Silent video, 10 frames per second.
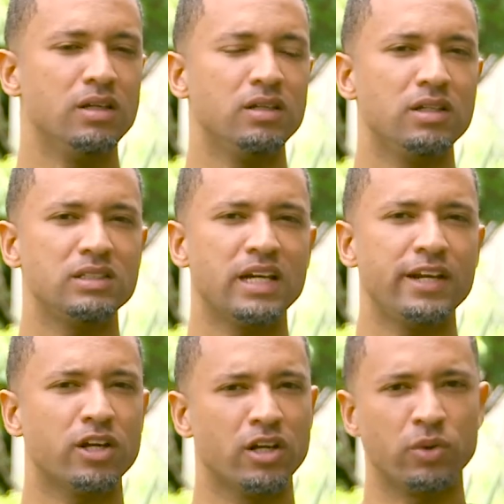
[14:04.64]
You decide
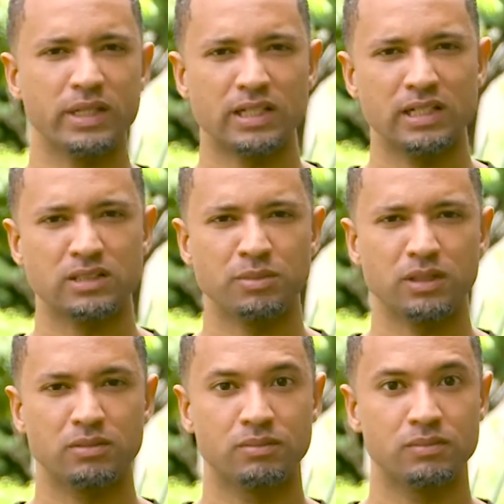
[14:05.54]
you're gonna wait a little
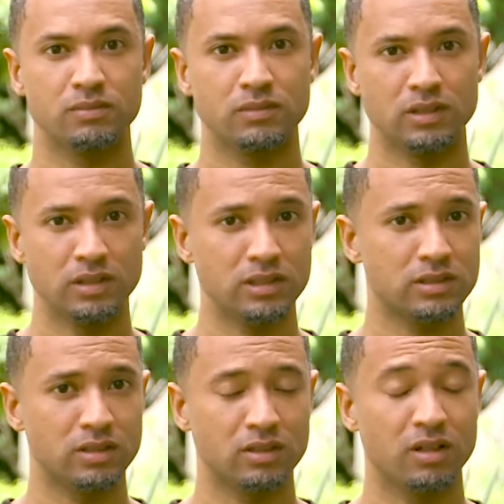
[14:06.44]
bit.
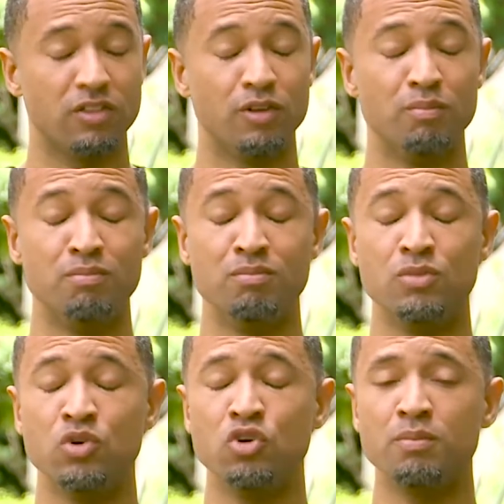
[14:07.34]
Listen, the
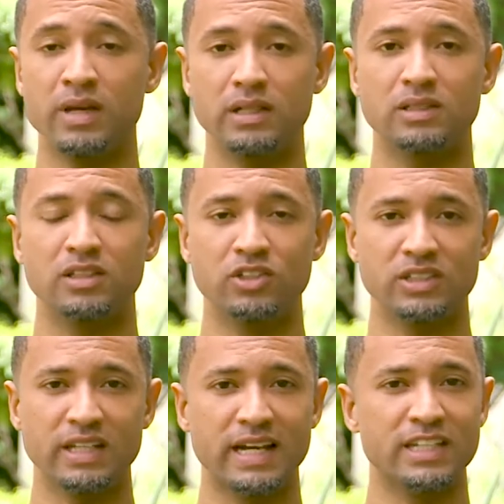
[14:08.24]
moment you
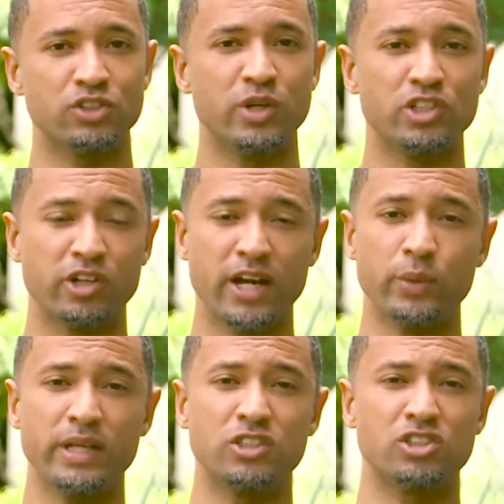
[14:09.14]
see that he's going to
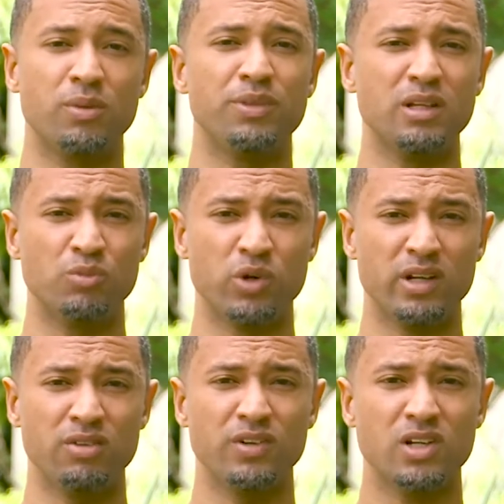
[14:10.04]
graduate to something more
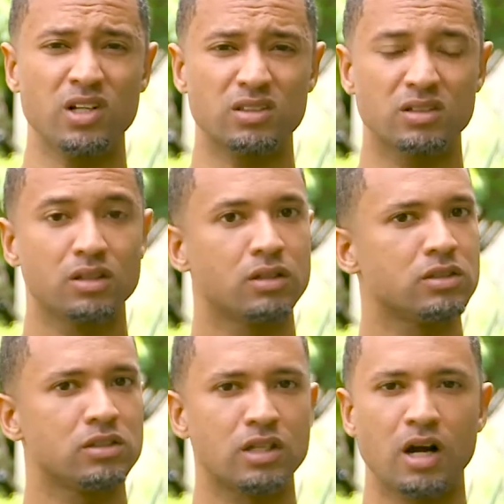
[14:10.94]
difficult,
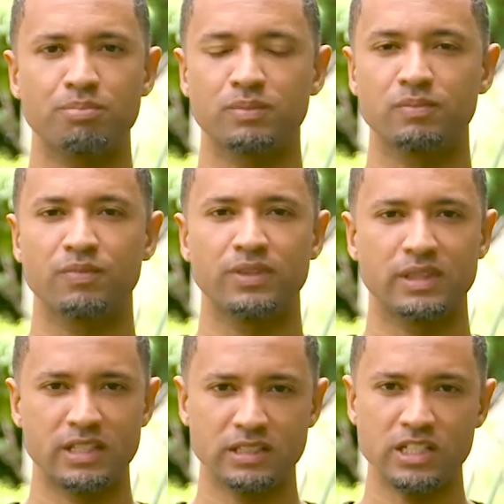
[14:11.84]
stop
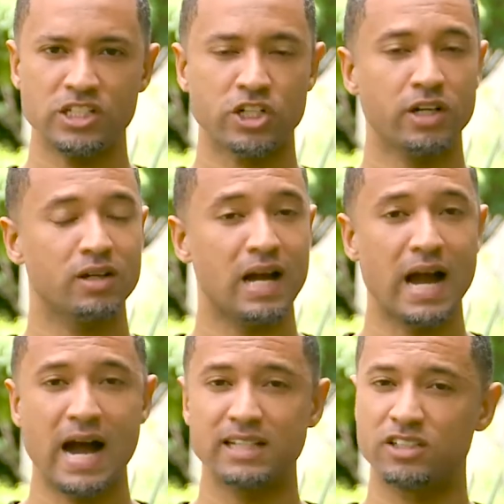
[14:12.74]
the teacher,
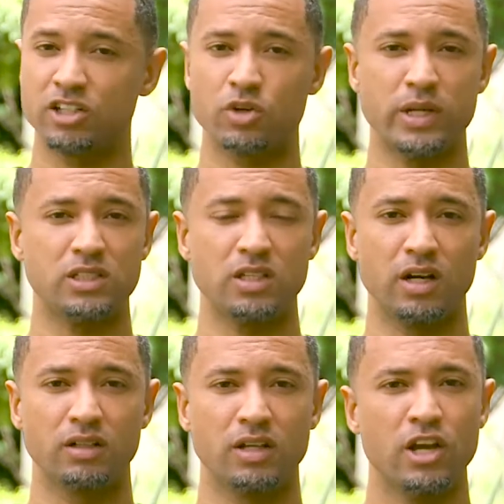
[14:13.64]
ask your
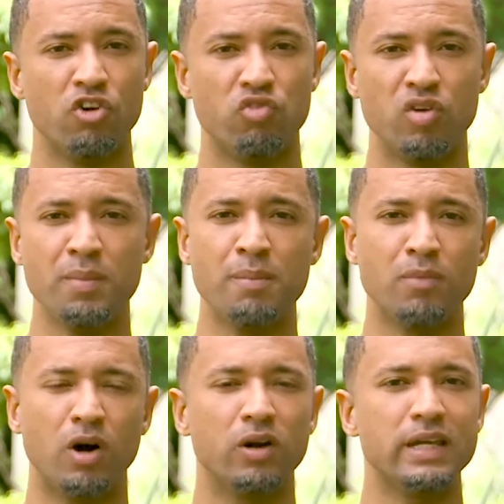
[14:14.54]
question.
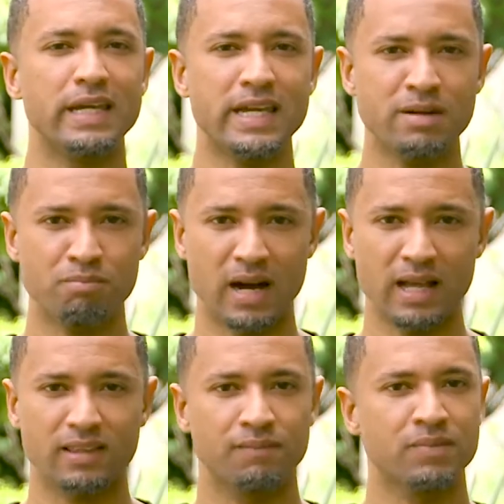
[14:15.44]
Remember, in math,